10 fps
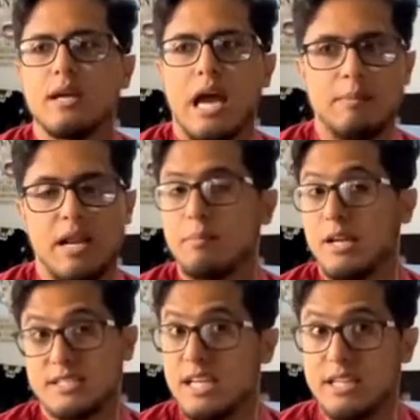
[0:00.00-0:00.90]
I mean, I'm
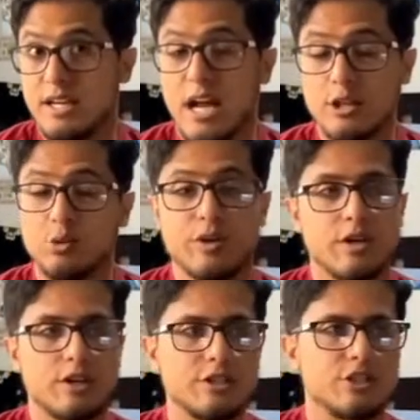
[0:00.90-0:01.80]
not saying they're not doing
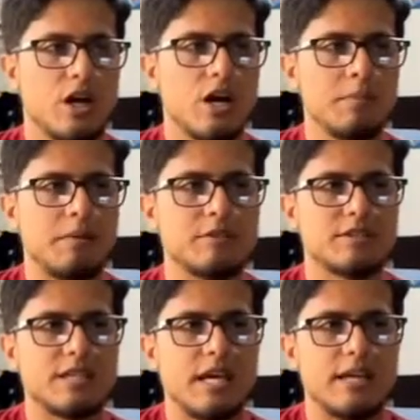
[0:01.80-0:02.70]
a good job. I'm
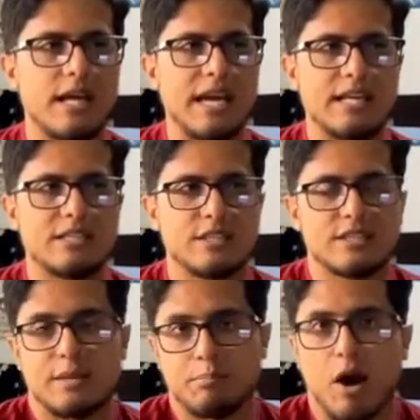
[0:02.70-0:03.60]
just saying that it's
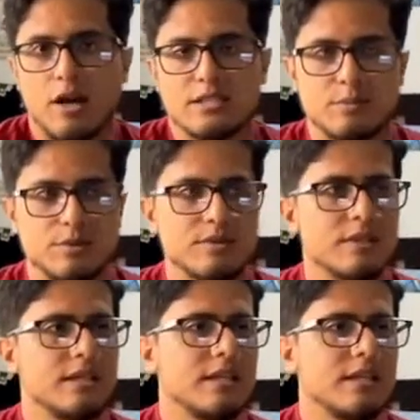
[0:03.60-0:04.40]
just impossible.